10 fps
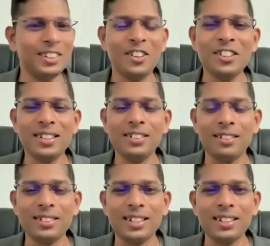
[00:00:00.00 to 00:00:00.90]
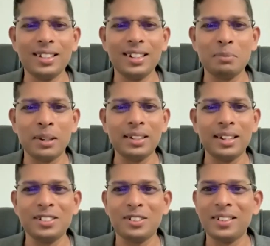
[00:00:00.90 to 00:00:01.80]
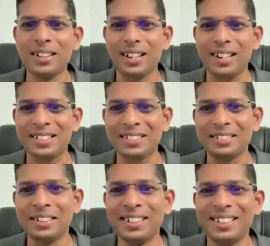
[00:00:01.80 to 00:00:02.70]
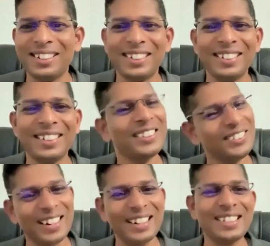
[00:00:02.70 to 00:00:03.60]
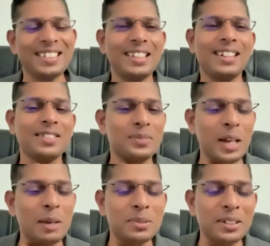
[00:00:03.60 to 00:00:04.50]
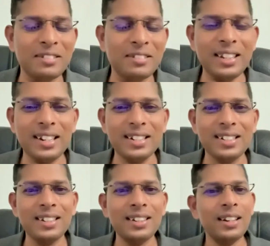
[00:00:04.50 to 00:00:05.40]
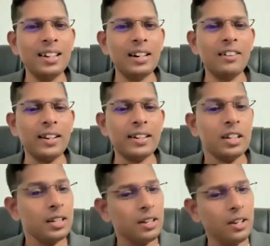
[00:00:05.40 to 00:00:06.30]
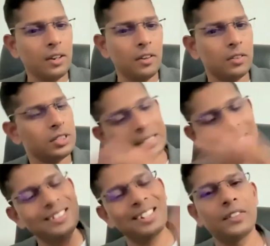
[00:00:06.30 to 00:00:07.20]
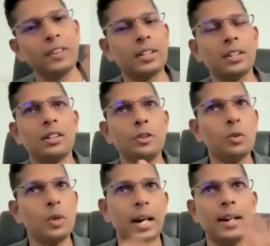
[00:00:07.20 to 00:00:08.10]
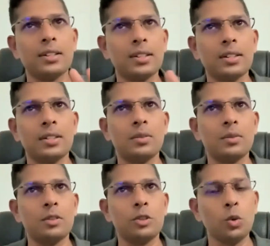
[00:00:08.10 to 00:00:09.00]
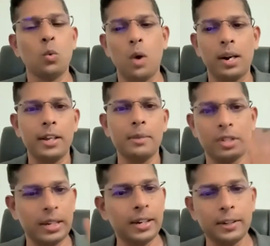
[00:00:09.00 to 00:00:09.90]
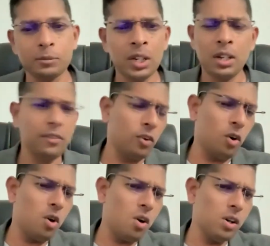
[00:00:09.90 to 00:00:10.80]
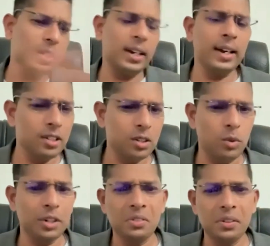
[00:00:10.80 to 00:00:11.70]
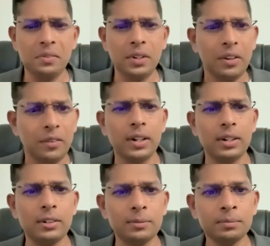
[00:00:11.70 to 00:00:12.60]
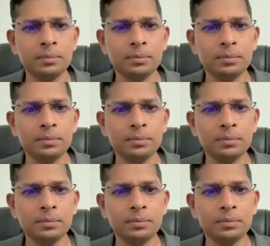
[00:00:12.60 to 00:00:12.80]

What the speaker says: Don't think that my answer only correct. Your answers are absolutely correct, right? Just to check with your answers to what I am telling. If all the answers what you have given